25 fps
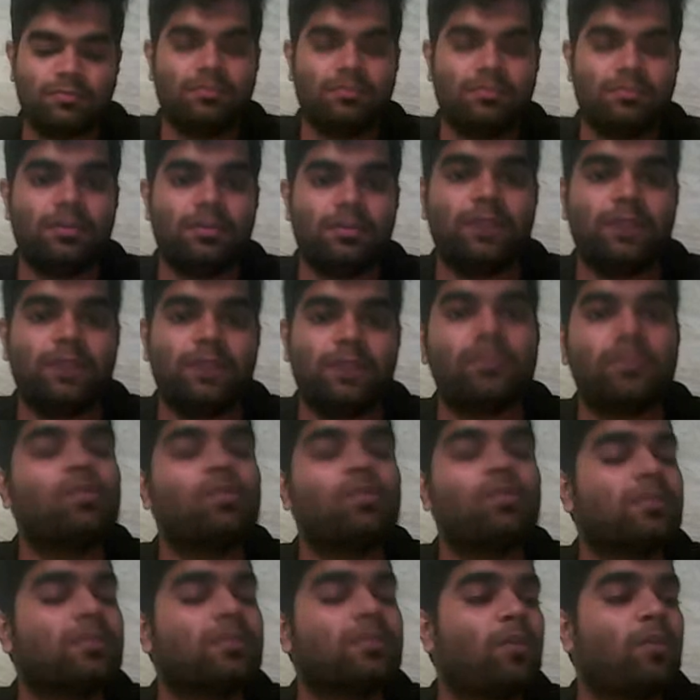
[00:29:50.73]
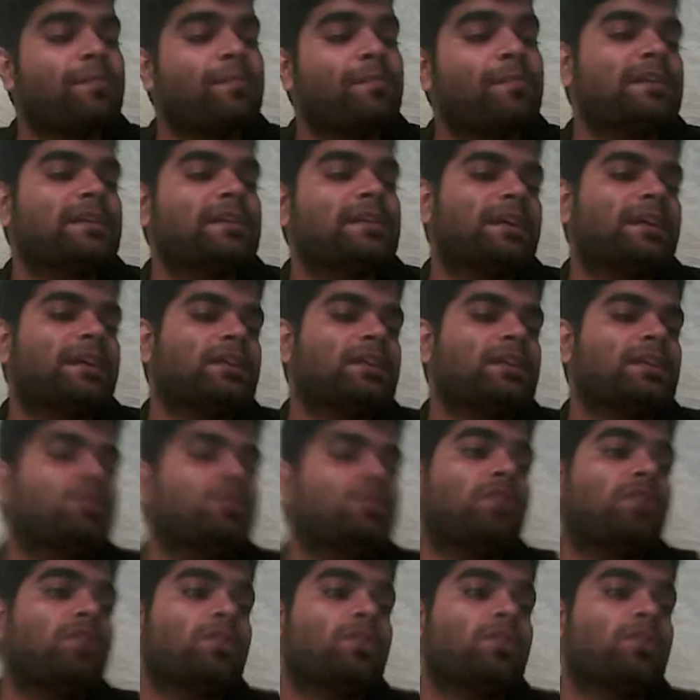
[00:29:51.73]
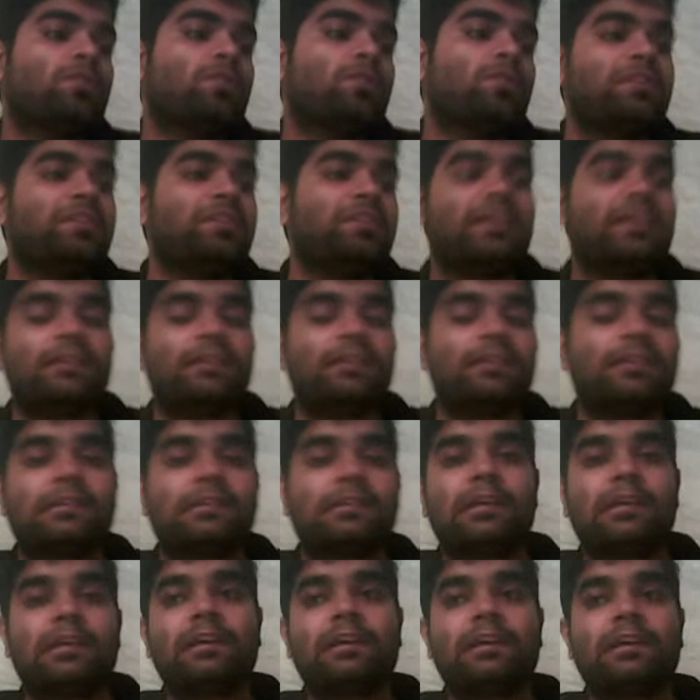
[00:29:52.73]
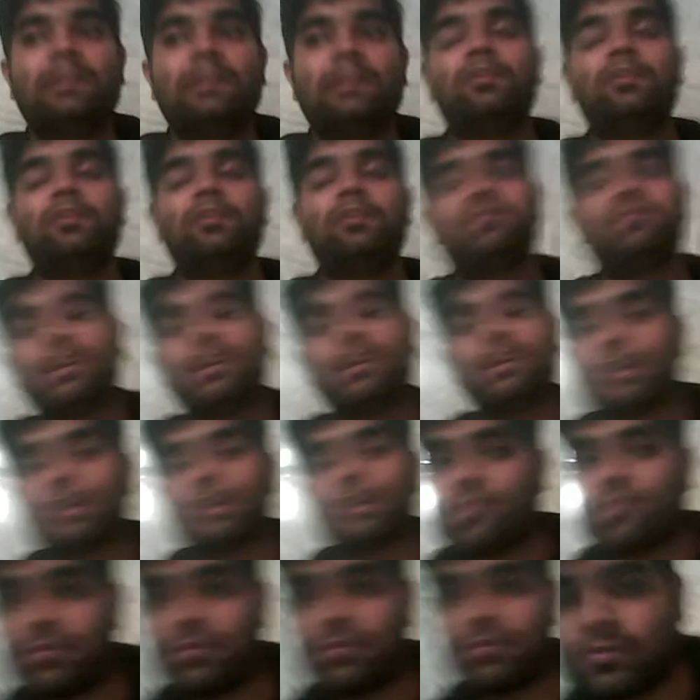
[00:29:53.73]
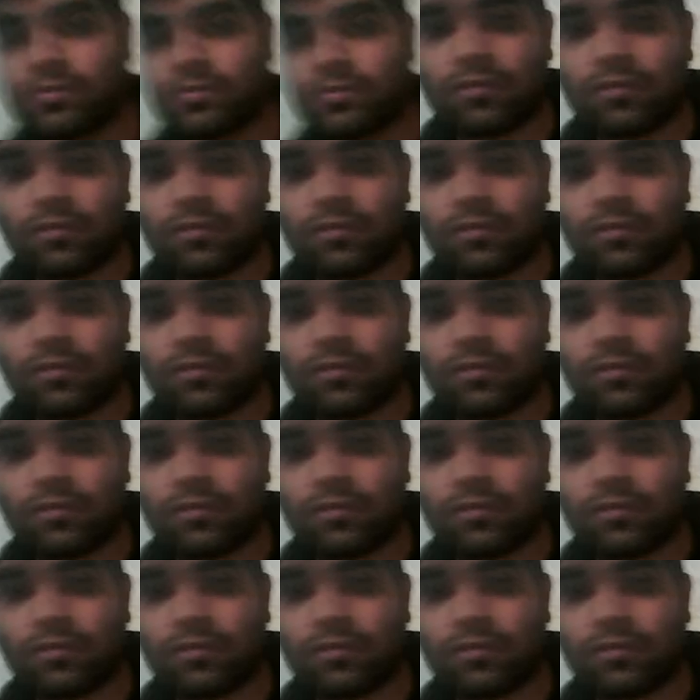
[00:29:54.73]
It will open directly docx also.